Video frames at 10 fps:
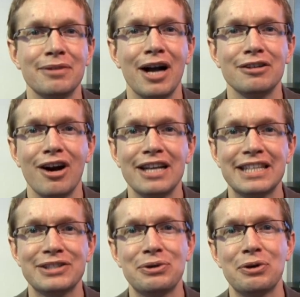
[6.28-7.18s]
I write
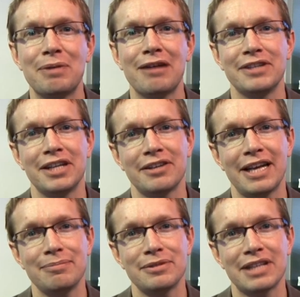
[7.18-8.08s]
and talk about video
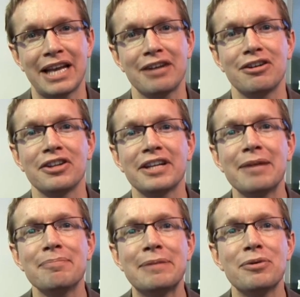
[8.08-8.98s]
games, and I run the
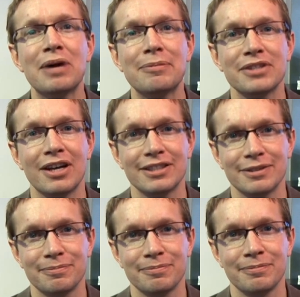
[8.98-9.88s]
Game People website.
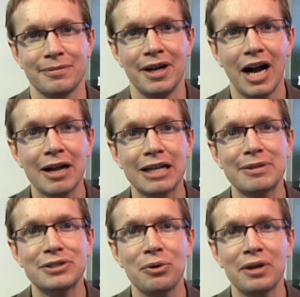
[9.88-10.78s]
I'm going to
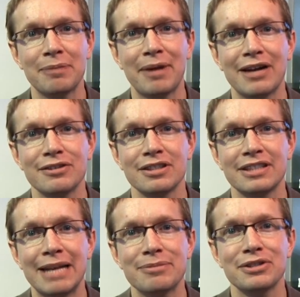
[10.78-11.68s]
be talking about
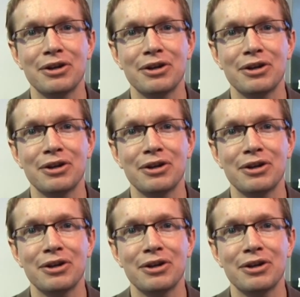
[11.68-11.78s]
games and